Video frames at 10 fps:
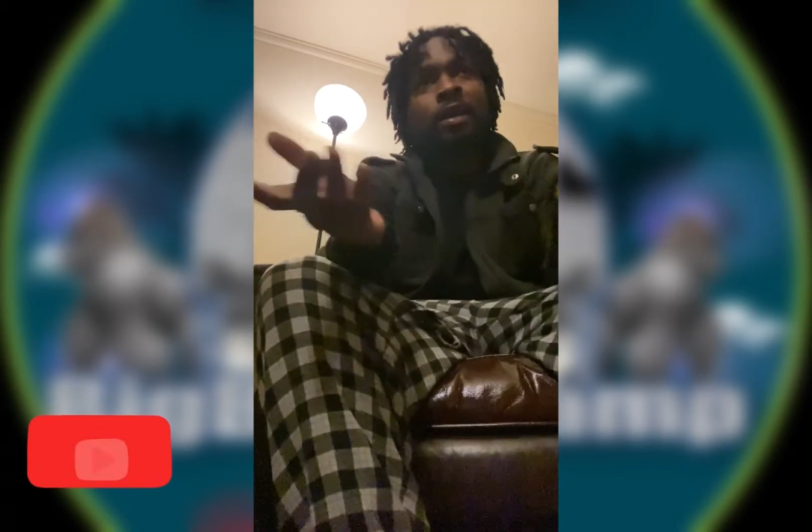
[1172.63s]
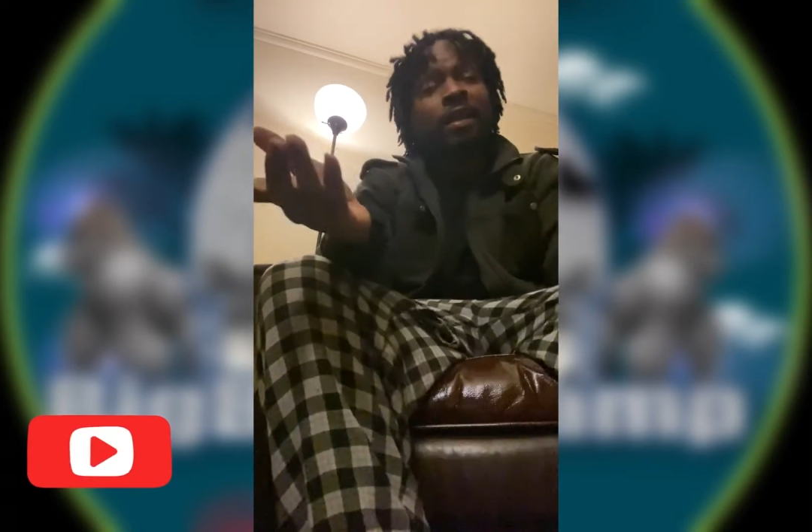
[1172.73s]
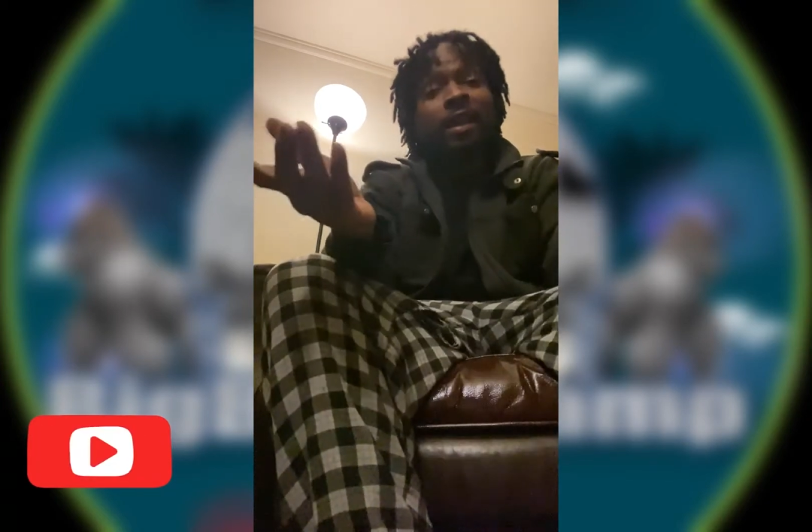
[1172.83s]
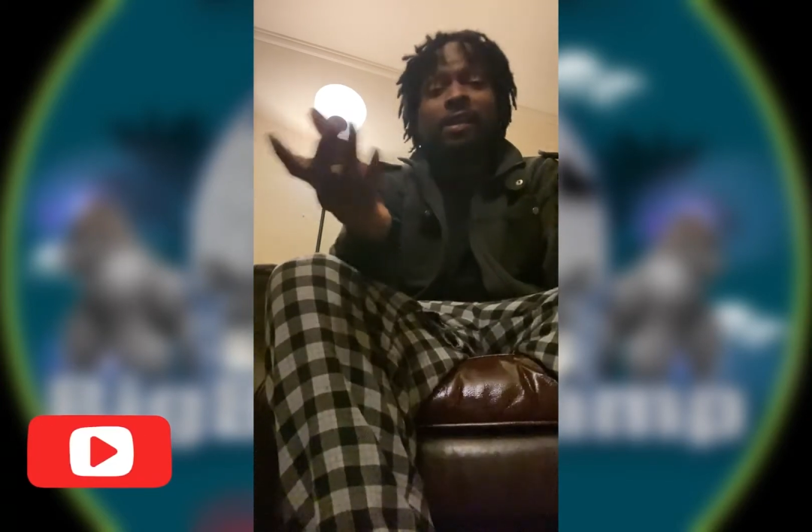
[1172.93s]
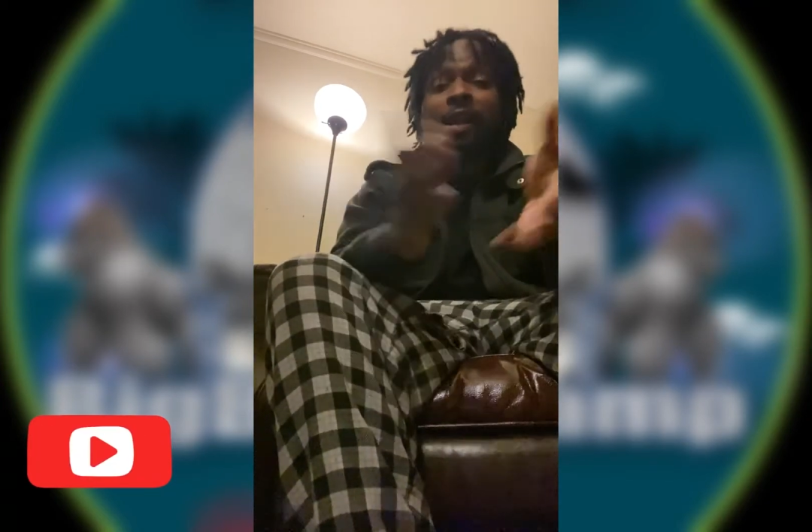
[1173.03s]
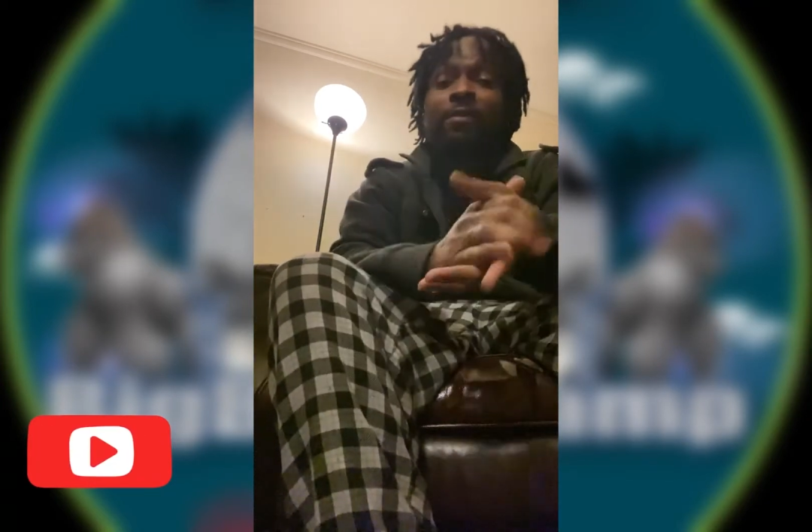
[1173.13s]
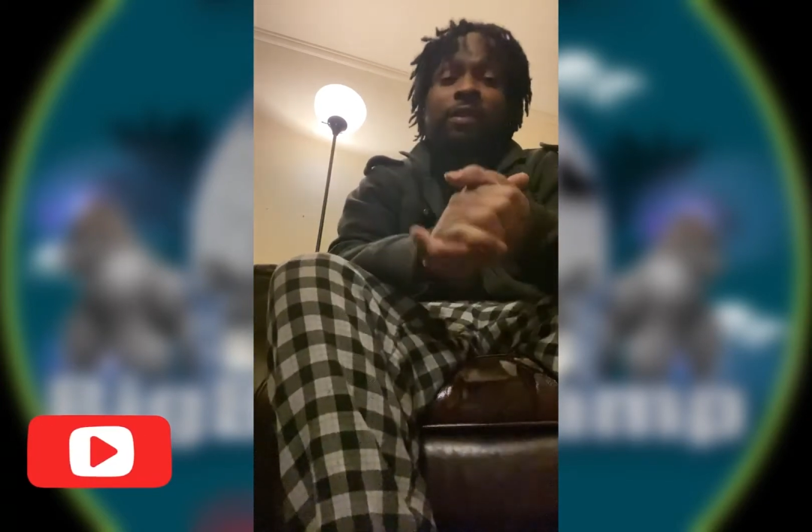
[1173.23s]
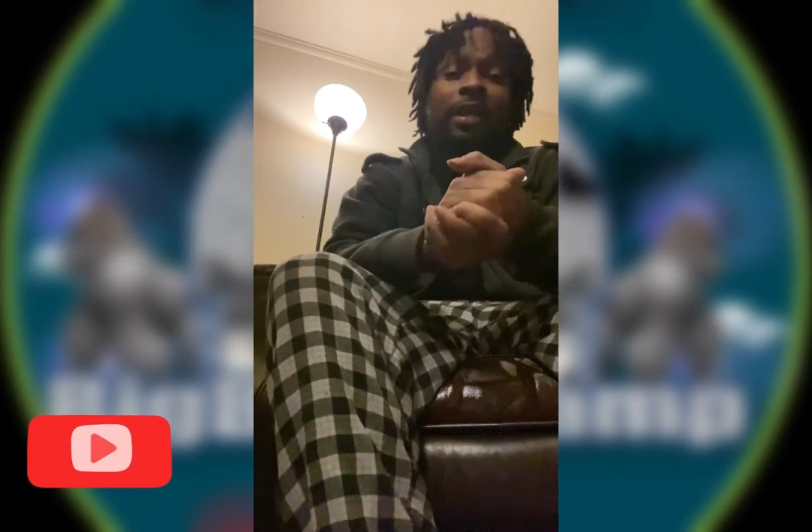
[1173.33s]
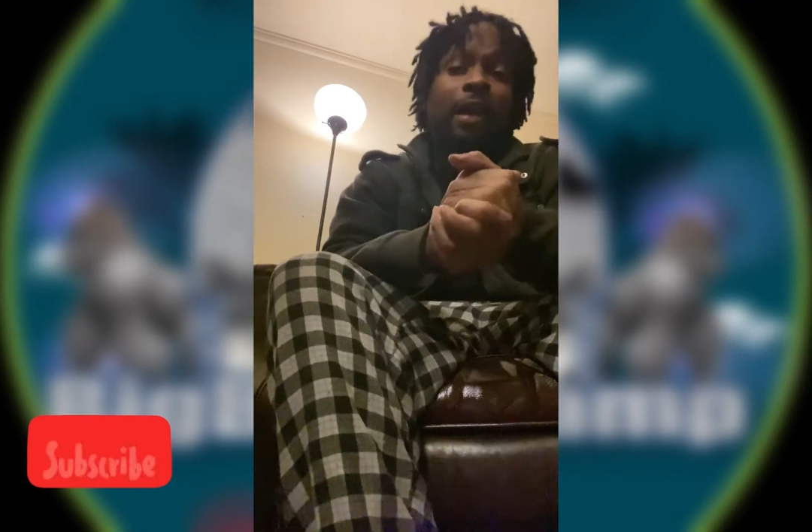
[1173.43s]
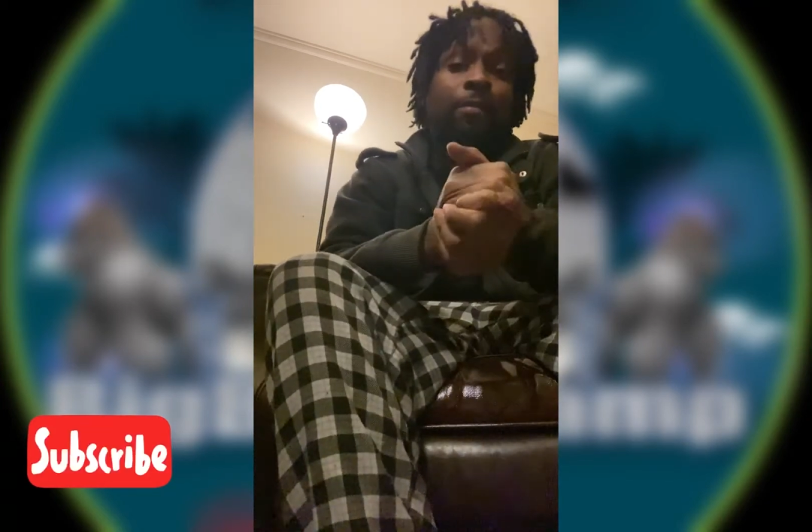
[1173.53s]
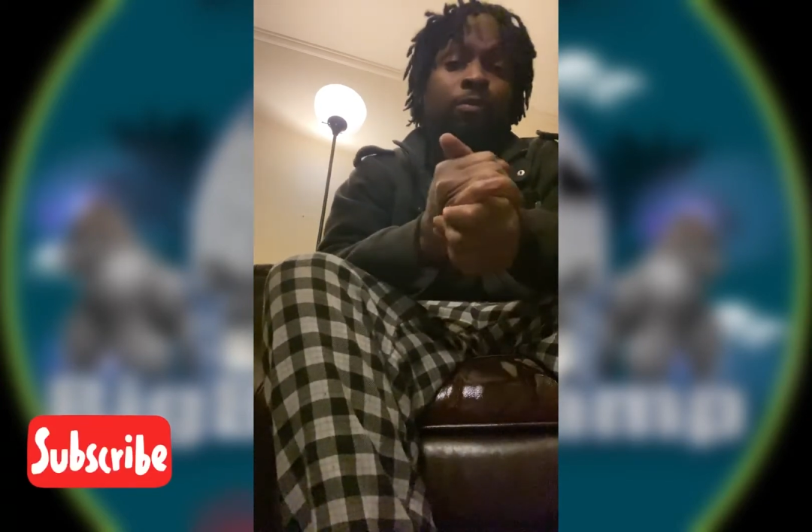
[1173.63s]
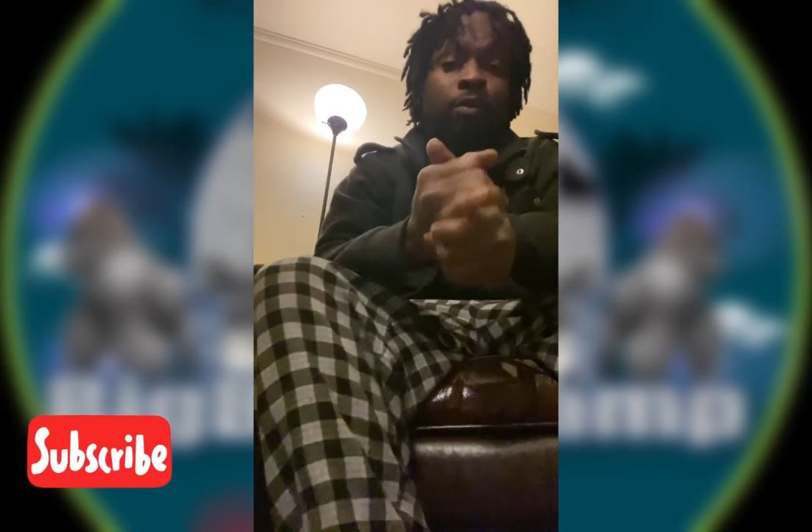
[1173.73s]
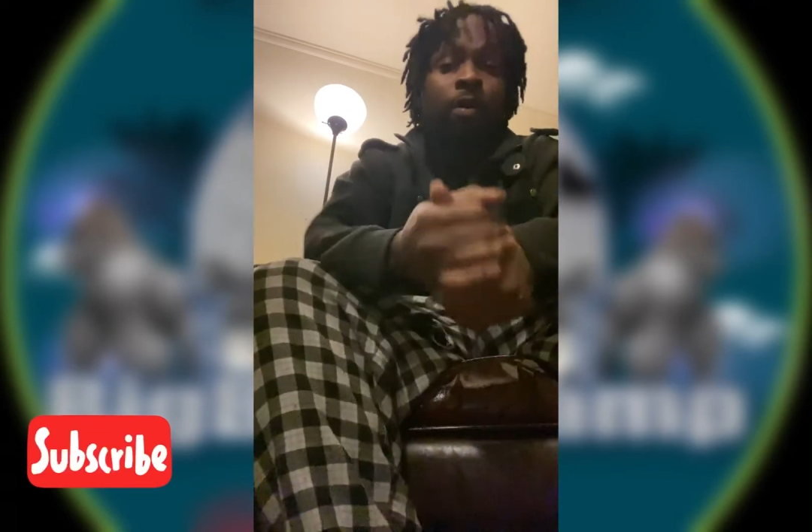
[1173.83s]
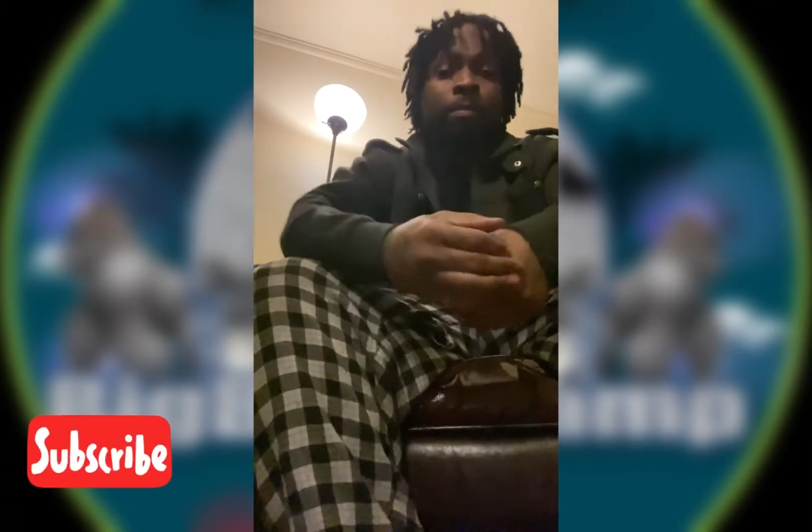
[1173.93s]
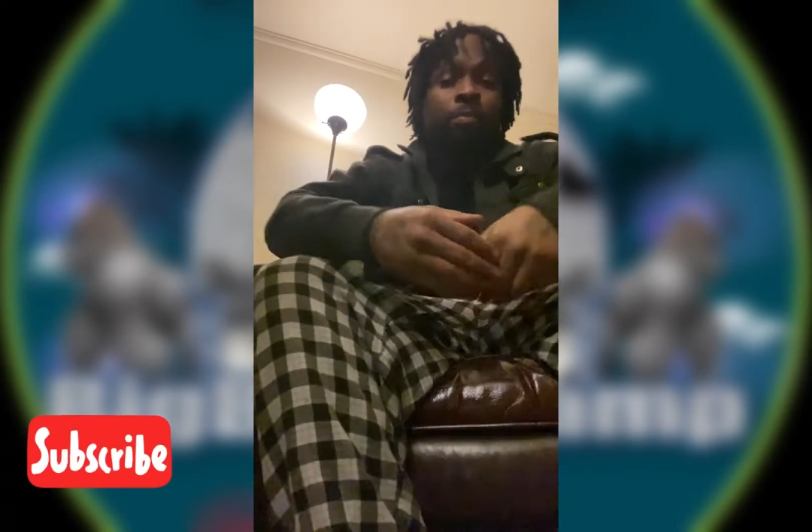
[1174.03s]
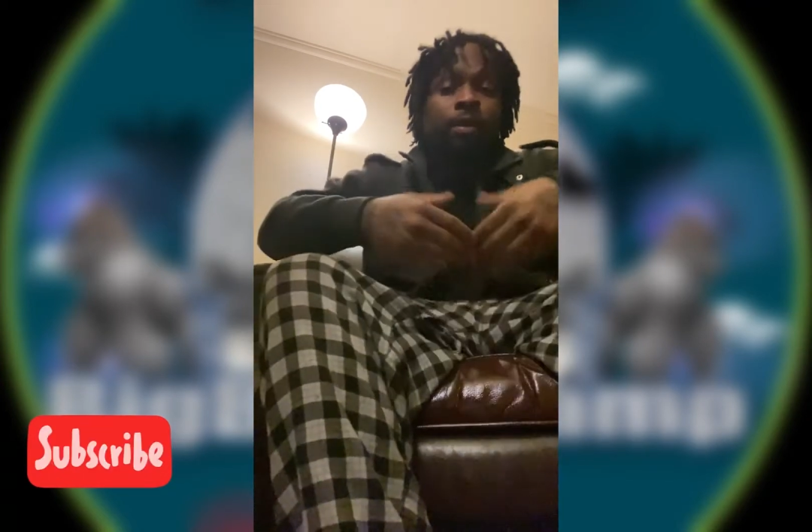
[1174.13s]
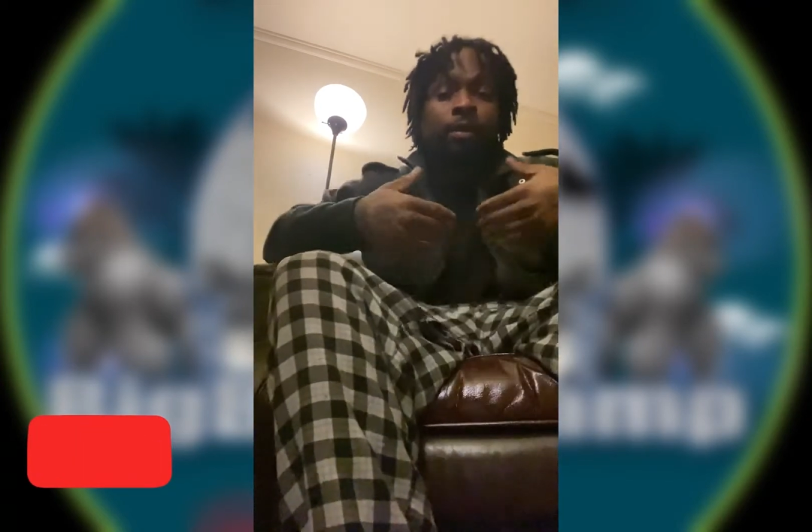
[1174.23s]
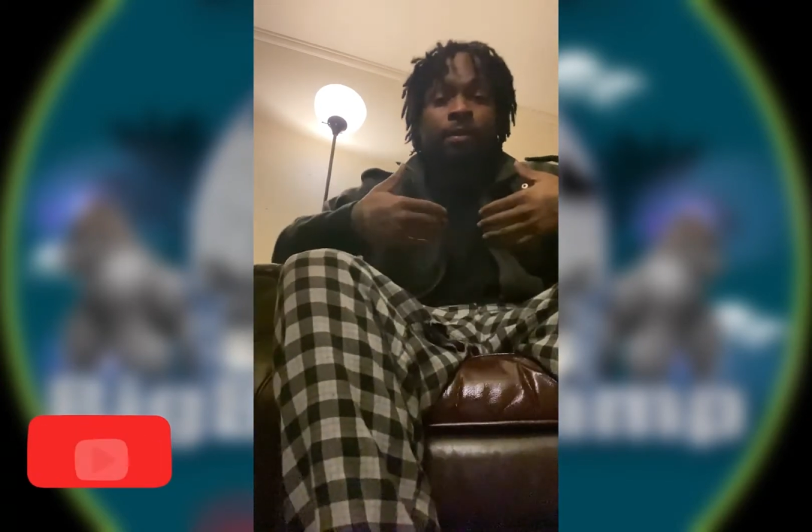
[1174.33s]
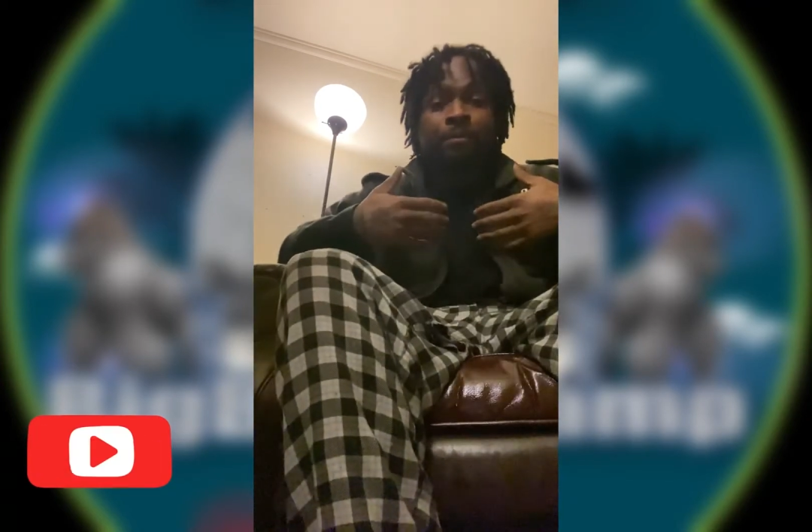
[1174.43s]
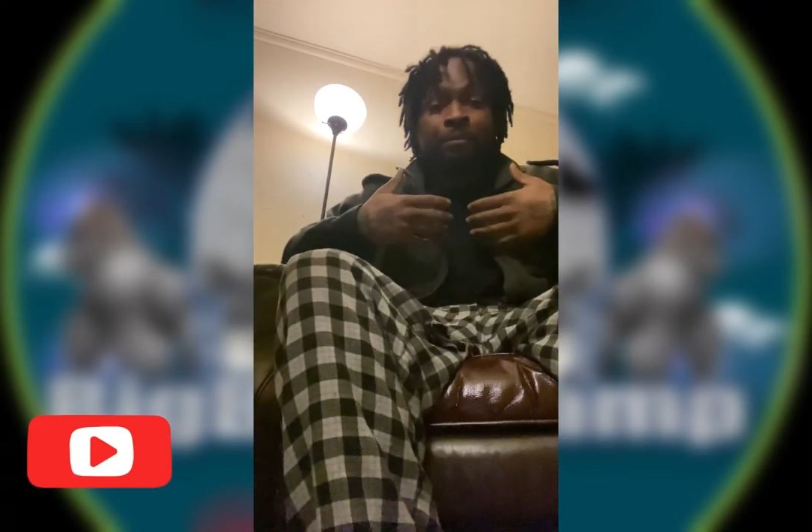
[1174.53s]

every time, I'm putting